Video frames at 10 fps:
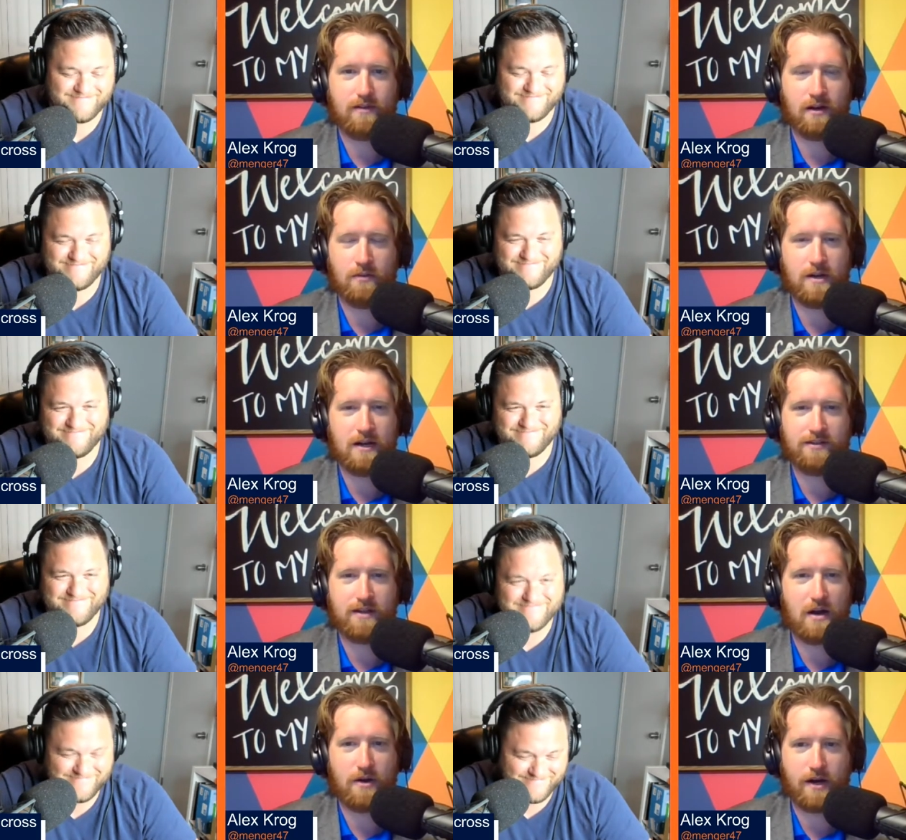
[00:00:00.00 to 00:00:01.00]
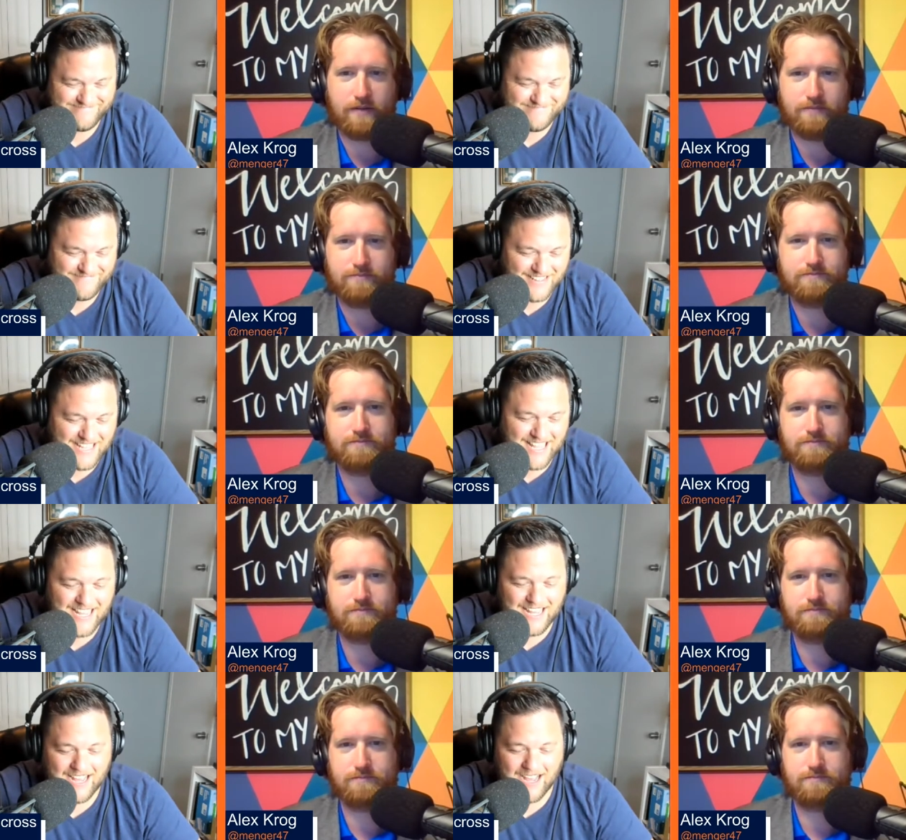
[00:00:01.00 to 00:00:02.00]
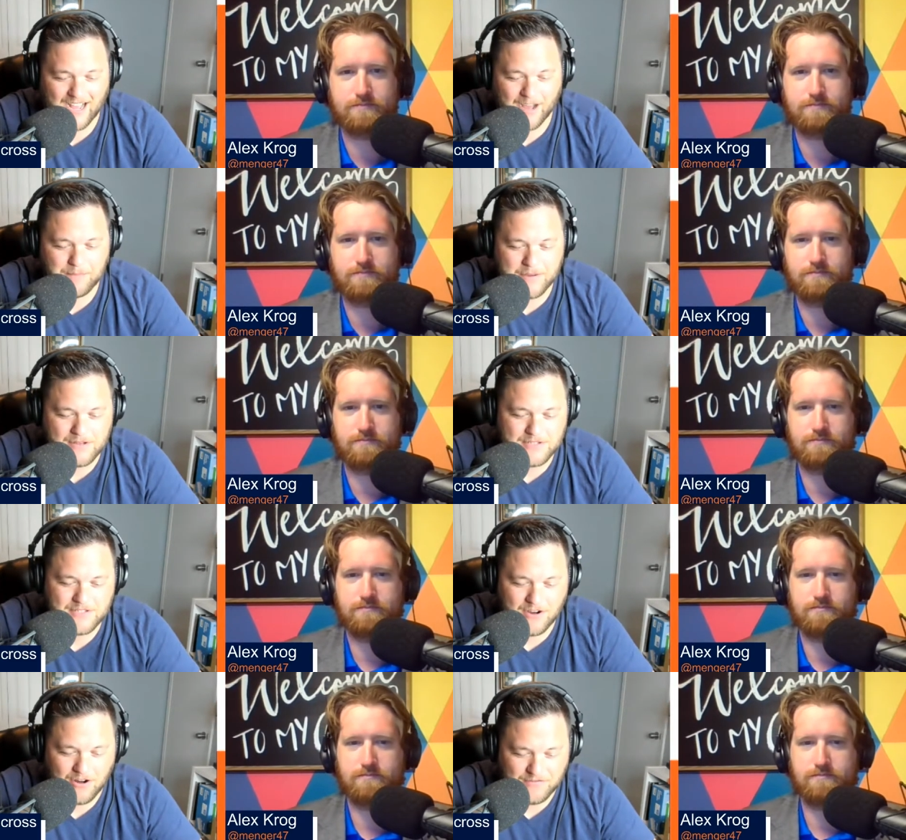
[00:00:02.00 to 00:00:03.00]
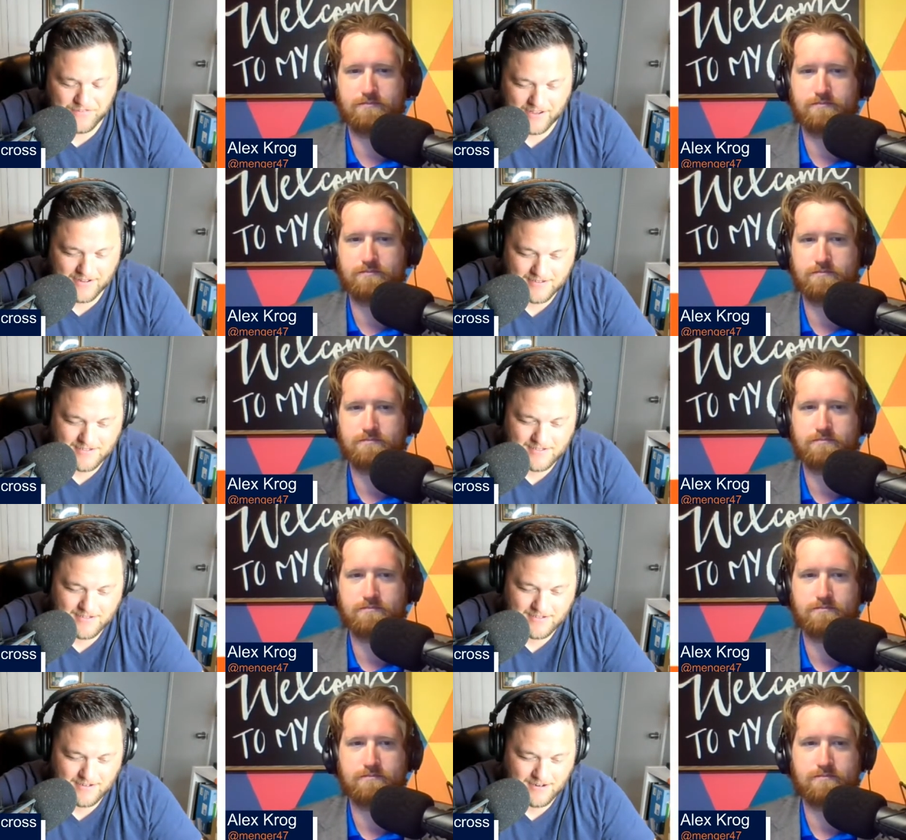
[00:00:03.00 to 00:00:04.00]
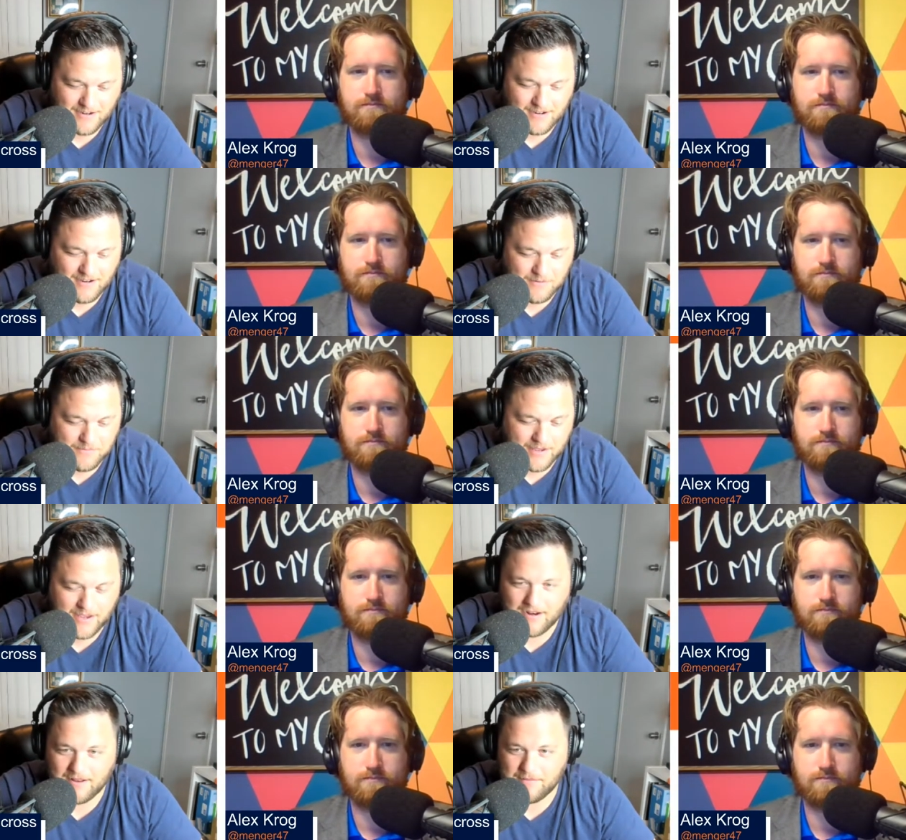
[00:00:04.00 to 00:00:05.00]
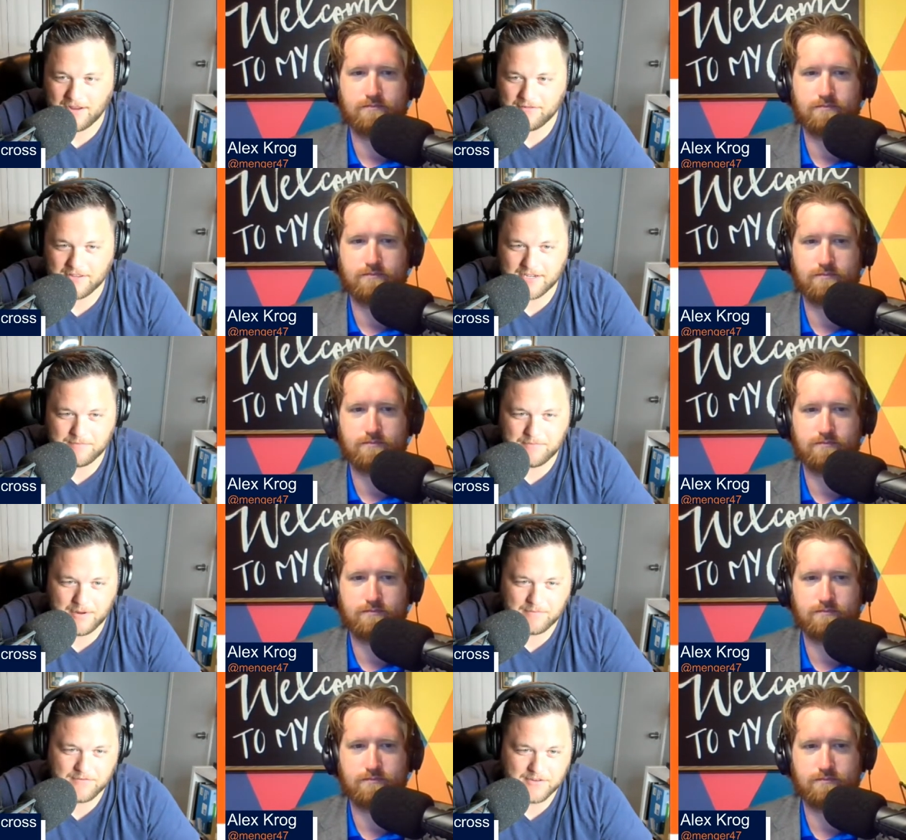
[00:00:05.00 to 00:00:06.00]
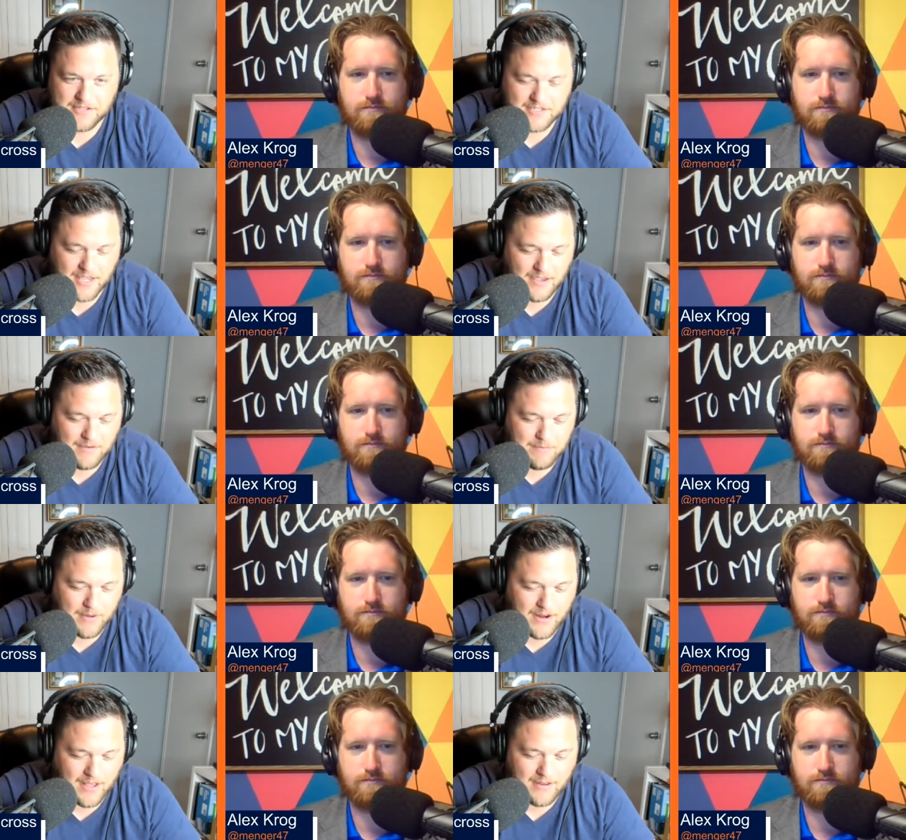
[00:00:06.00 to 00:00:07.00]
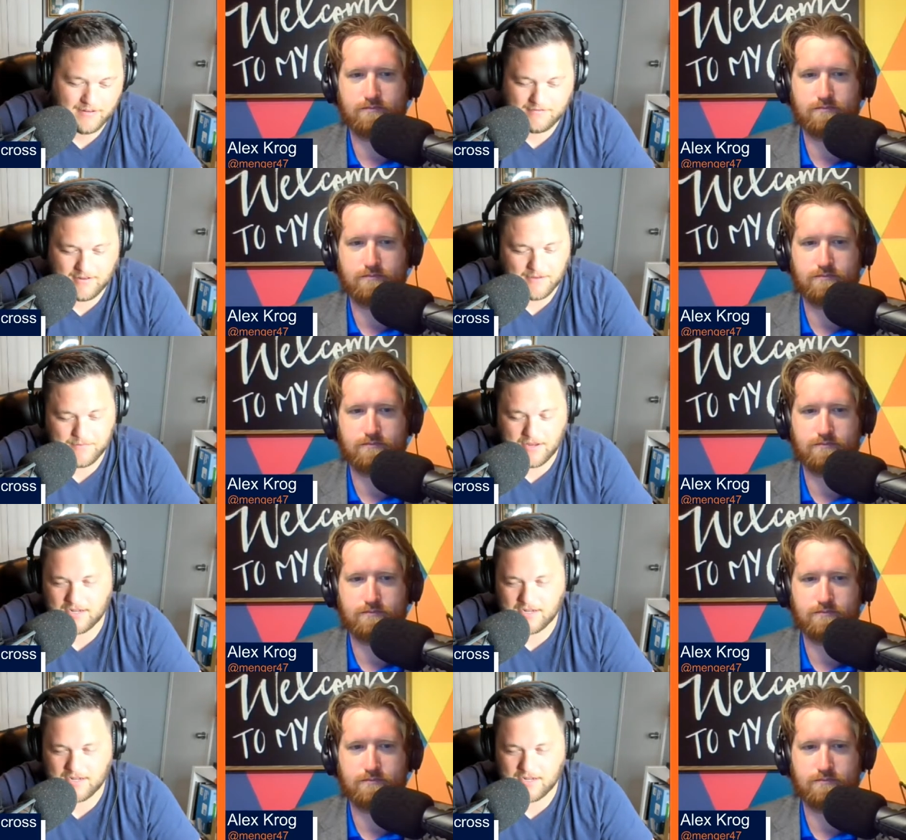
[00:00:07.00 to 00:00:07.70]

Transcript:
Speaker 1: it'll be astounding.
Speaker 2: Uh, Bills Dolphins. Oh man, I'm not really pumped for this game, but I I, I